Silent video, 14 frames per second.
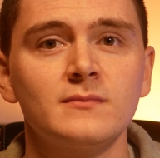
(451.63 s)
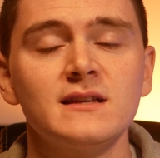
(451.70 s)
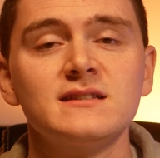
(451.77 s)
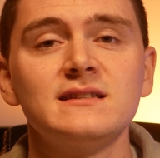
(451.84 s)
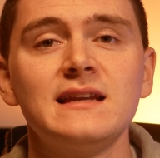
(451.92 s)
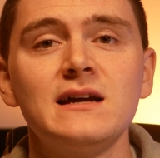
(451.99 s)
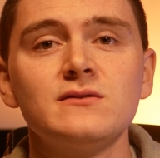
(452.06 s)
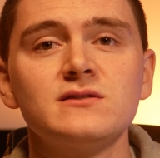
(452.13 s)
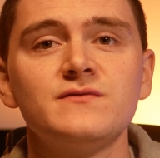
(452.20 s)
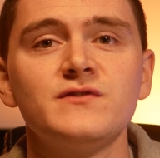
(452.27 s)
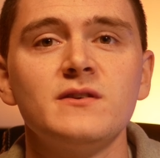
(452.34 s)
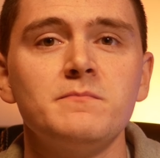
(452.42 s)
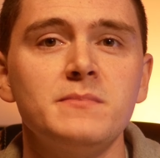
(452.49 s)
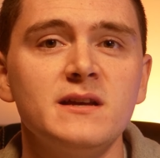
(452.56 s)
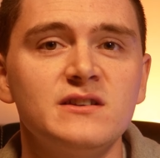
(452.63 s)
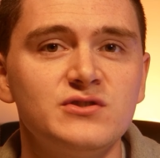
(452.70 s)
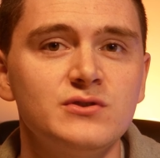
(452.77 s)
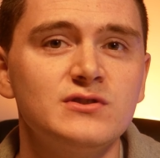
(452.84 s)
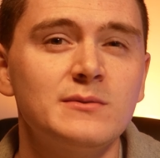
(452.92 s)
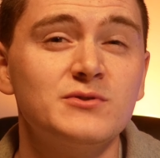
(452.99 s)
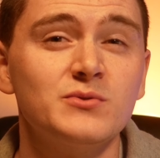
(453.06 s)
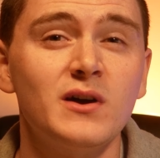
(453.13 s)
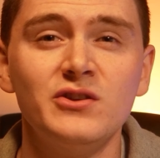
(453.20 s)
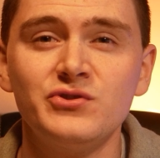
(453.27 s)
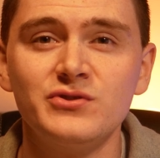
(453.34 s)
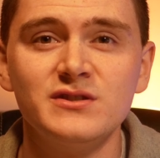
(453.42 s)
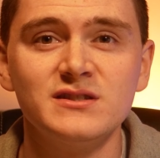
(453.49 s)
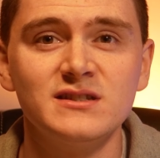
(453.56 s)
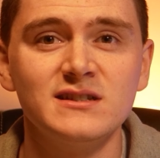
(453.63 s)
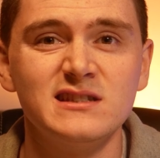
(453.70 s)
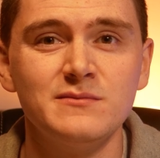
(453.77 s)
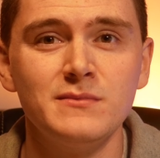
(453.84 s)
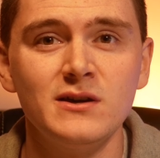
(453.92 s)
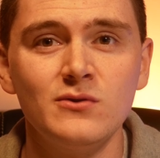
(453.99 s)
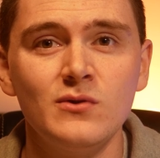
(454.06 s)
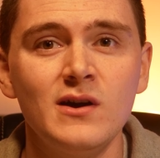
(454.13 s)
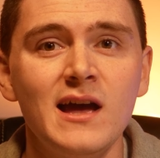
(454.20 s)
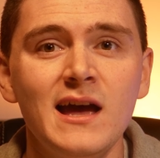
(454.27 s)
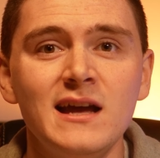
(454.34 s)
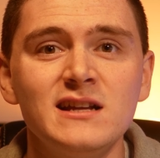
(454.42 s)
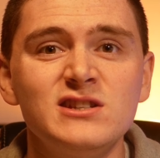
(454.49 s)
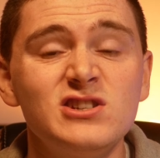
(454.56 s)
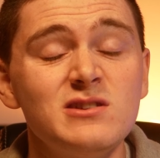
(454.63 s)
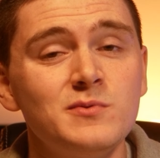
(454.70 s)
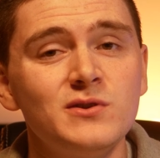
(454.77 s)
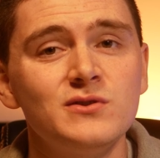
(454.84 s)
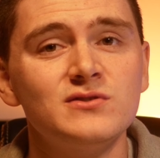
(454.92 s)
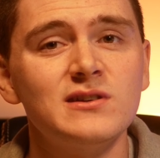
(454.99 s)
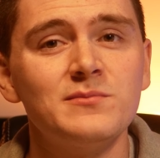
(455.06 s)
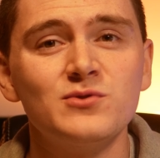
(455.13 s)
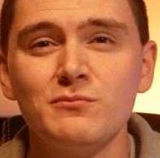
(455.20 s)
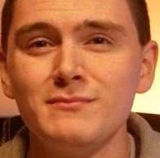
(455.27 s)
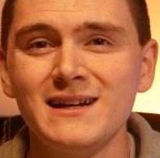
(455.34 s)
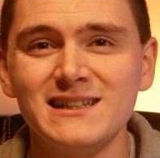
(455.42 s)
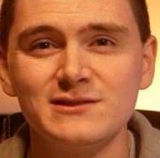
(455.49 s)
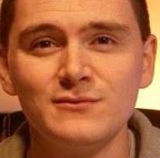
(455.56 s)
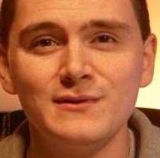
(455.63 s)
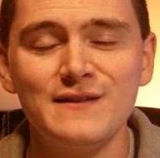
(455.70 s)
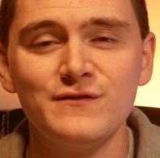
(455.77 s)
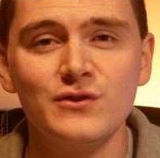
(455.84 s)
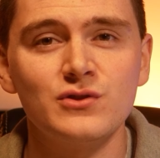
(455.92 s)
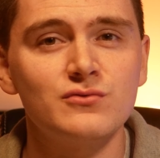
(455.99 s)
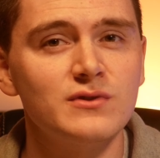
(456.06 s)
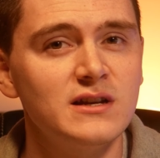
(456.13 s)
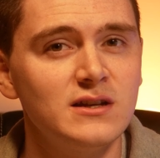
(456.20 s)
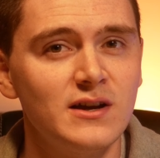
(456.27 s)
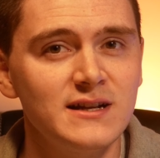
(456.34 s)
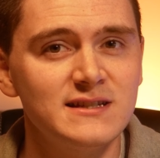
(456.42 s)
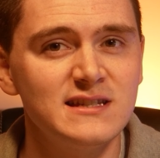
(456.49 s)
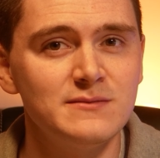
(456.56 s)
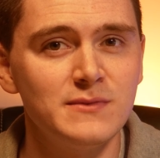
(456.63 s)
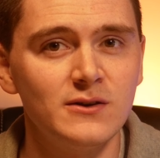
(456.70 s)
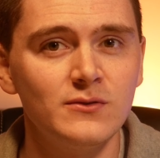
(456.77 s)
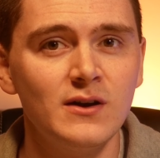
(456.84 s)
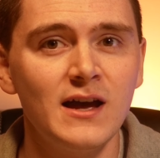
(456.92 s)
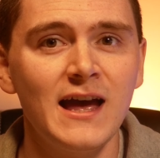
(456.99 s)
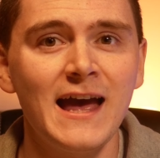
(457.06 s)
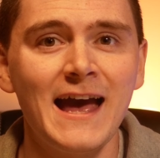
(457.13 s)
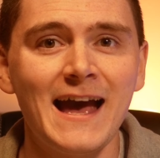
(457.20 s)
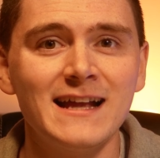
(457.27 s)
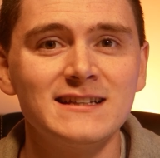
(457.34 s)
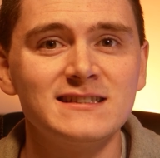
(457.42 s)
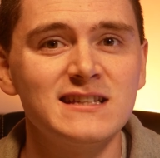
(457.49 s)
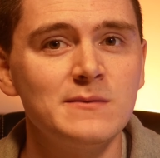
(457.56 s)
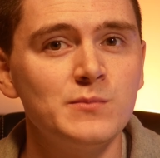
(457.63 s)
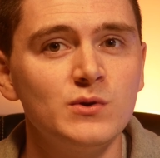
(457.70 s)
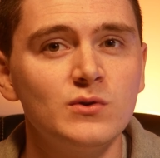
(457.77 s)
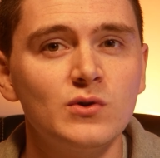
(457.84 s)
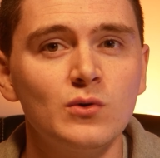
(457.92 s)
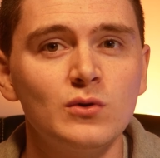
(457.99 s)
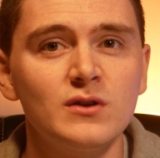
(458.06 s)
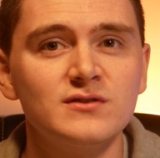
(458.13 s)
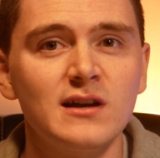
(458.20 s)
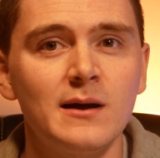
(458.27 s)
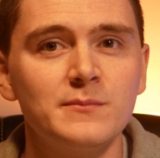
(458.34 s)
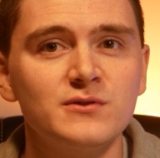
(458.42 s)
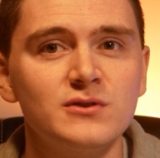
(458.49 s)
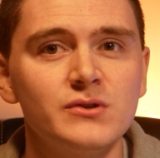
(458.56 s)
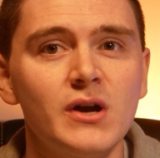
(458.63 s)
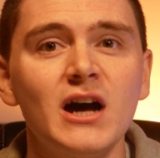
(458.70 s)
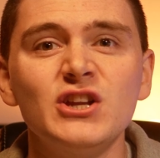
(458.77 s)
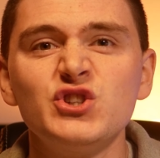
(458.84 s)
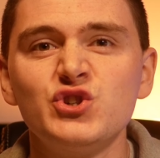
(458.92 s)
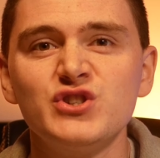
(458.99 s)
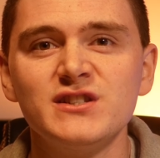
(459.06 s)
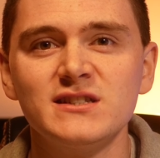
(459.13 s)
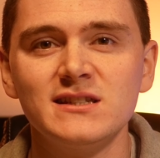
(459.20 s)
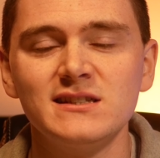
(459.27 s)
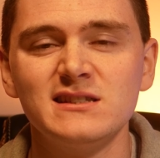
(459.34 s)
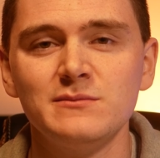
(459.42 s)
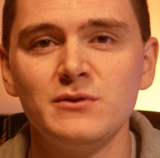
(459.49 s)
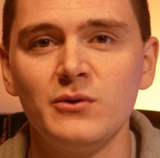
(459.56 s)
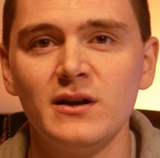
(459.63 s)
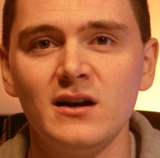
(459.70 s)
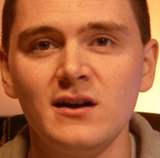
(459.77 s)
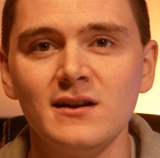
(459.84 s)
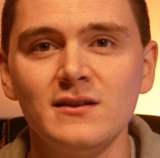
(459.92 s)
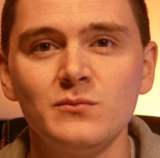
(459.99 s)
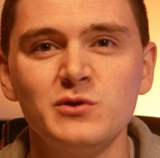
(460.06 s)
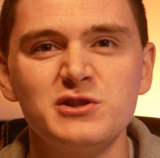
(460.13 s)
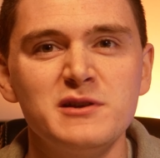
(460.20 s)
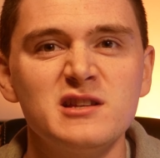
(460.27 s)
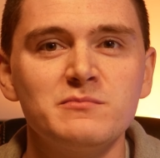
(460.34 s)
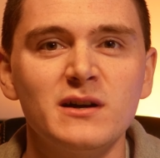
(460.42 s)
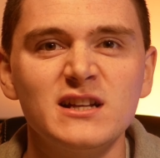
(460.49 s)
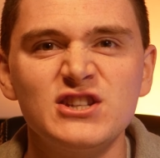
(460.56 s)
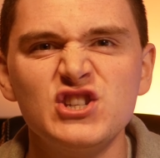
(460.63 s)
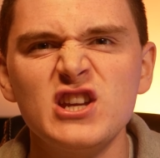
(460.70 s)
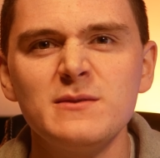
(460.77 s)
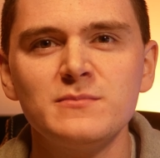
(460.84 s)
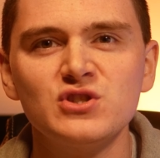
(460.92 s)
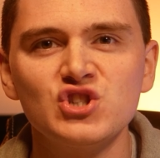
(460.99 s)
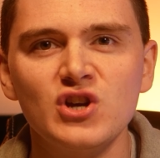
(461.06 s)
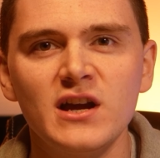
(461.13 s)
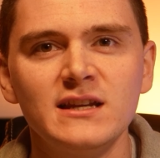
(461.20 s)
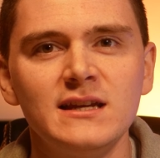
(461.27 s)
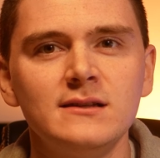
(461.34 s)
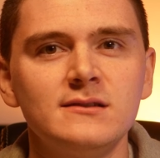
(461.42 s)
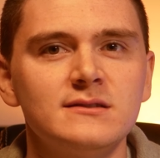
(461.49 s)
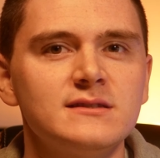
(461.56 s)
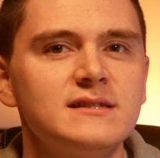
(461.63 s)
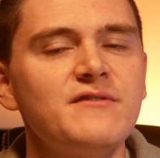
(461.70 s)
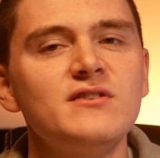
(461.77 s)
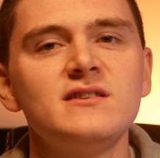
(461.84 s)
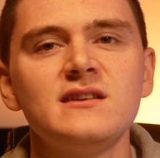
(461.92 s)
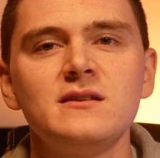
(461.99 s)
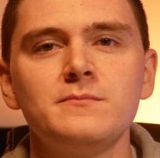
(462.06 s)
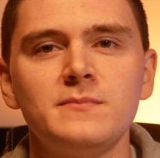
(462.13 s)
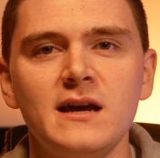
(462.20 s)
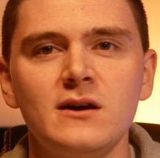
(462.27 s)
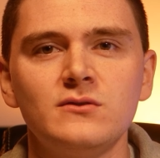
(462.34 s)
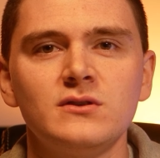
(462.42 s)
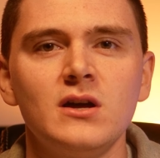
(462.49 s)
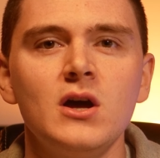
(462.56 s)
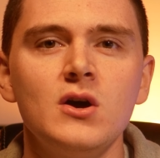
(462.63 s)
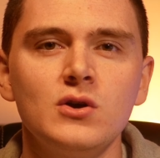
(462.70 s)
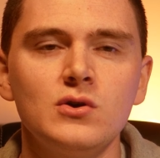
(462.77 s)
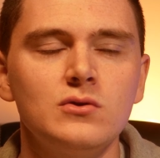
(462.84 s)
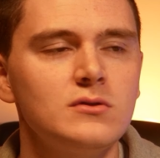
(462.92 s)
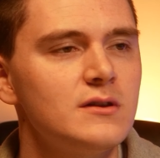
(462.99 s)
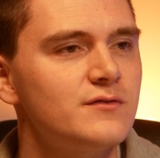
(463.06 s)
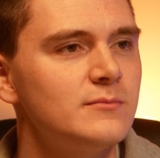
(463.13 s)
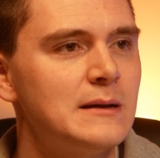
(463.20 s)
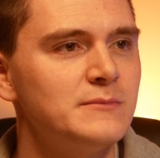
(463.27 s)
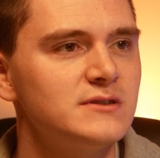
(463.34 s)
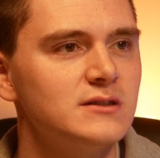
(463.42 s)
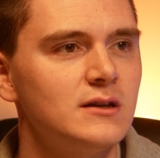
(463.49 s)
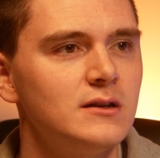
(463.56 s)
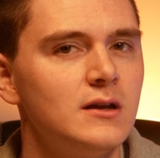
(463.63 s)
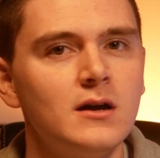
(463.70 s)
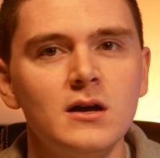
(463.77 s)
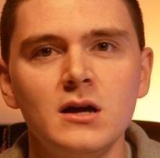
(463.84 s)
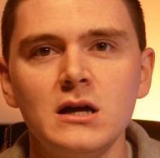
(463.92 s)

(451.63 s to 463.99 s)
This allows to fit PSUs up to 160mm, GPUs up to a maximum length of 390mm, and CPU coolers up to 160mm in height, which means my cheap Chinese £17 cooler from Amazon